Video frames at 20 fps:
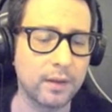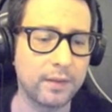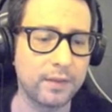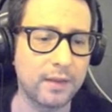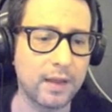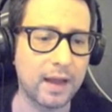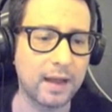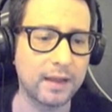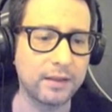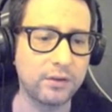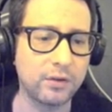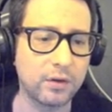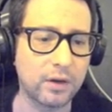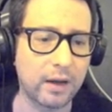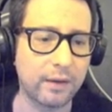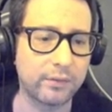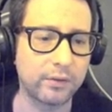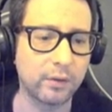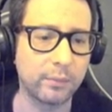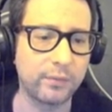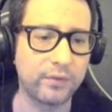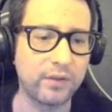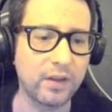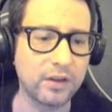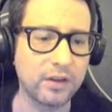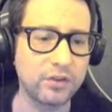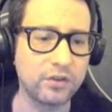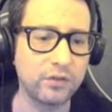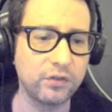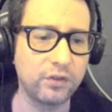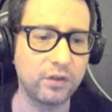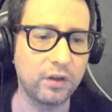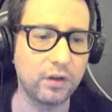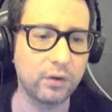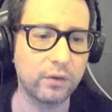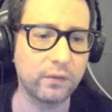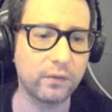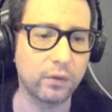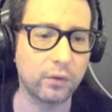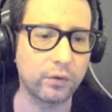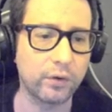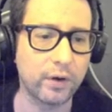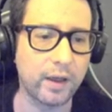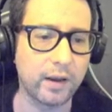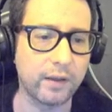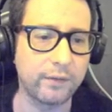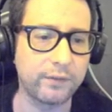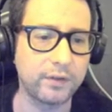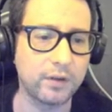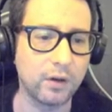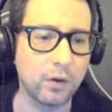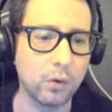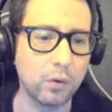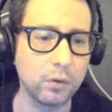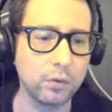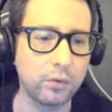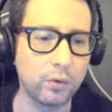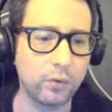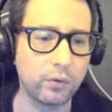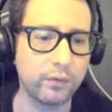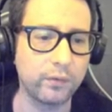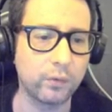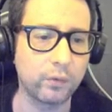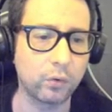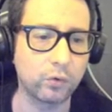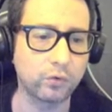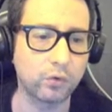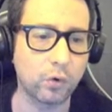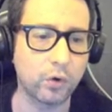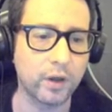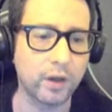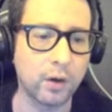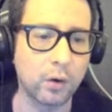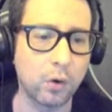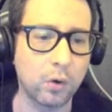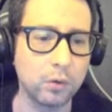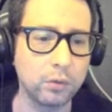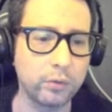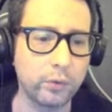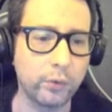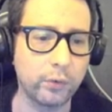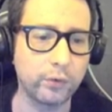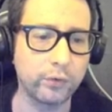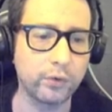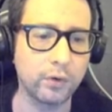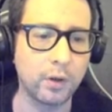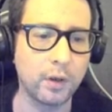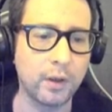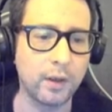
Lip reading: that you have some sections here for NFT holders, for token holders,